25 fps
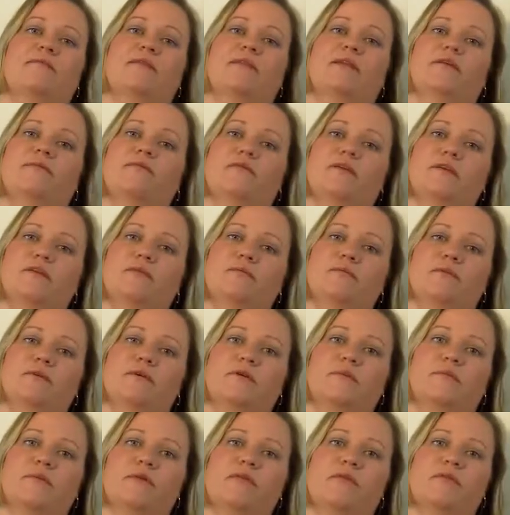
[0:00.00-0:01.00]
Whenever you
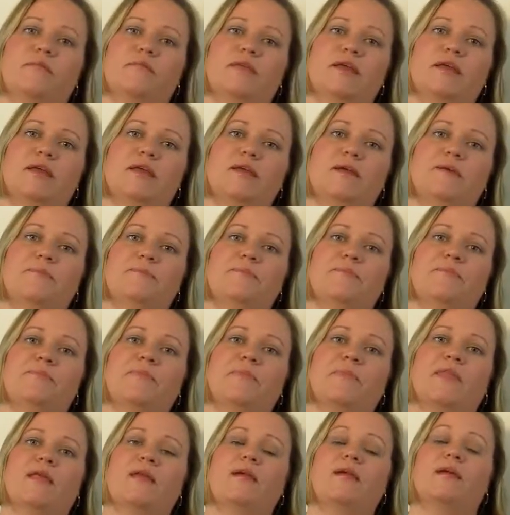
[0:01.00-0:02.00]
work with me,
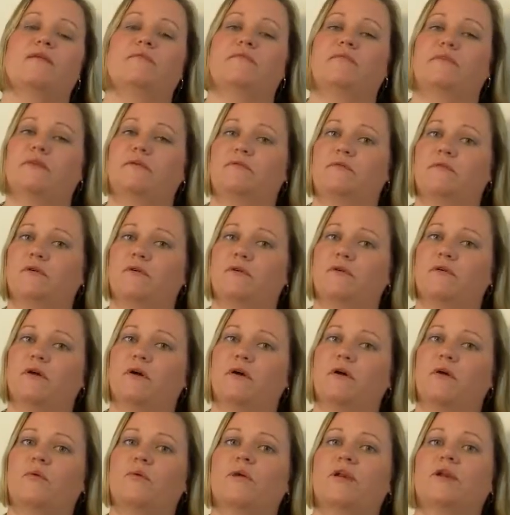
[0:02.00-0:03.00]
we will
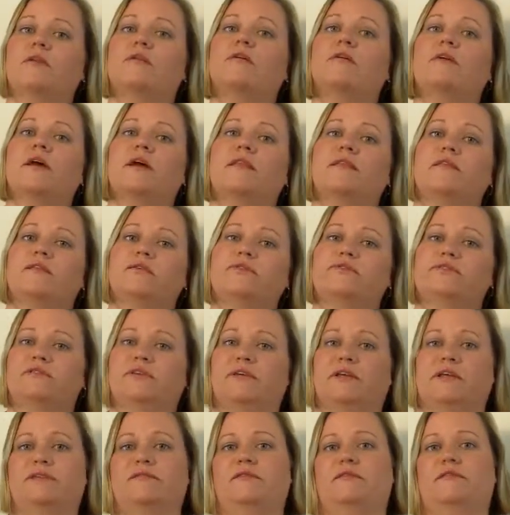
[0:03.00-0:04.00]
go and look at those
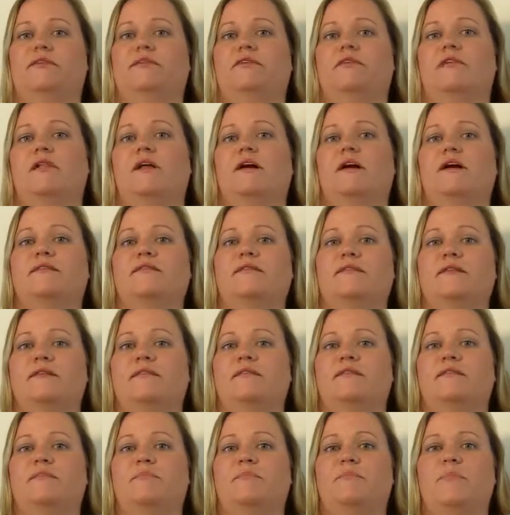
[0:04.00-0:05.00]
things in your
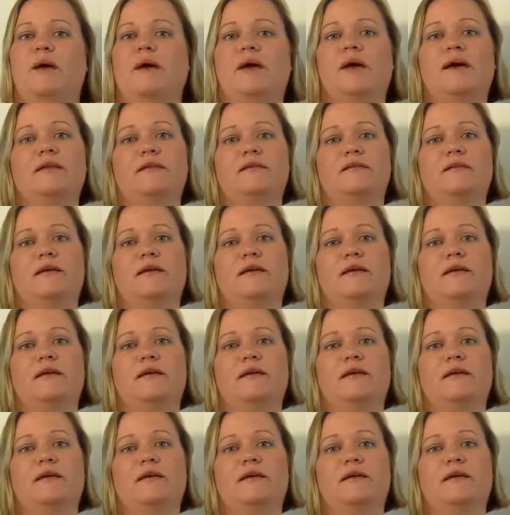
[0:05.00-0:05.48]
closets, but